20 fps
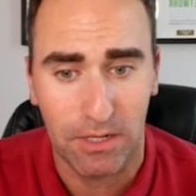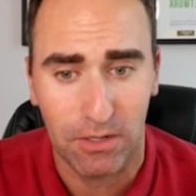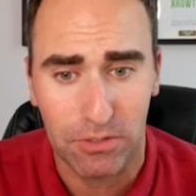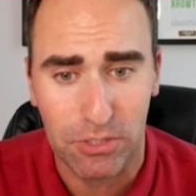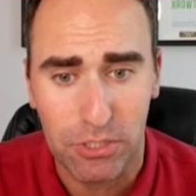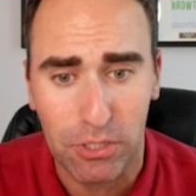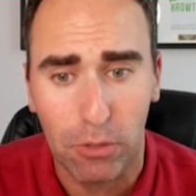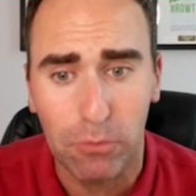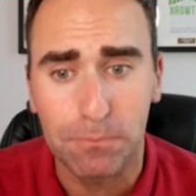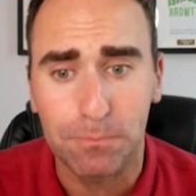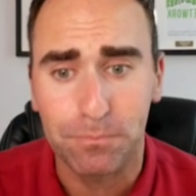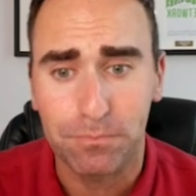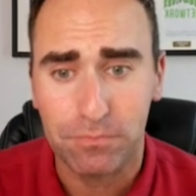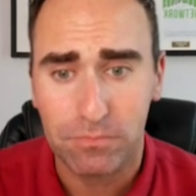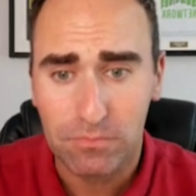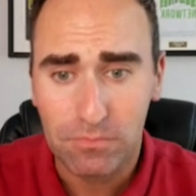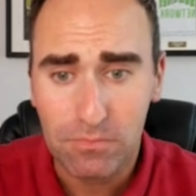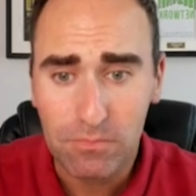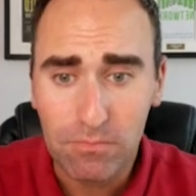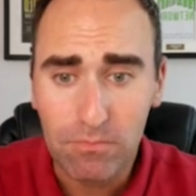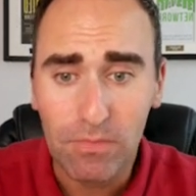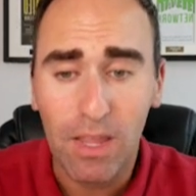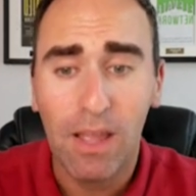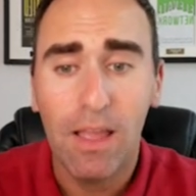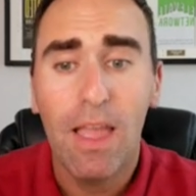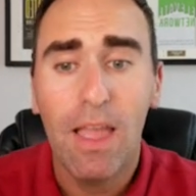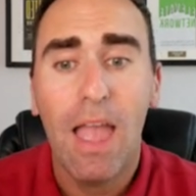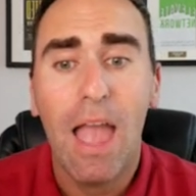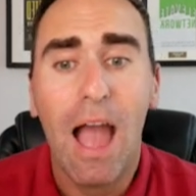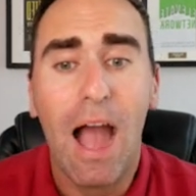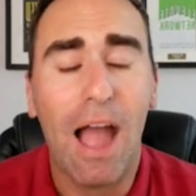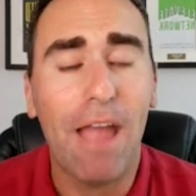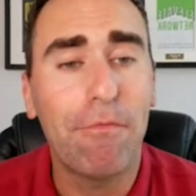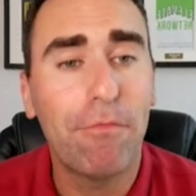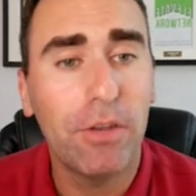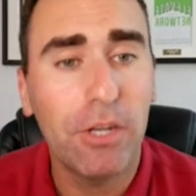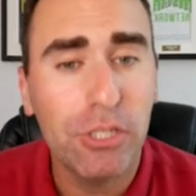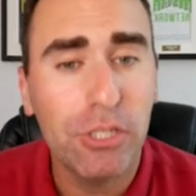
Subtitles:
So I finished the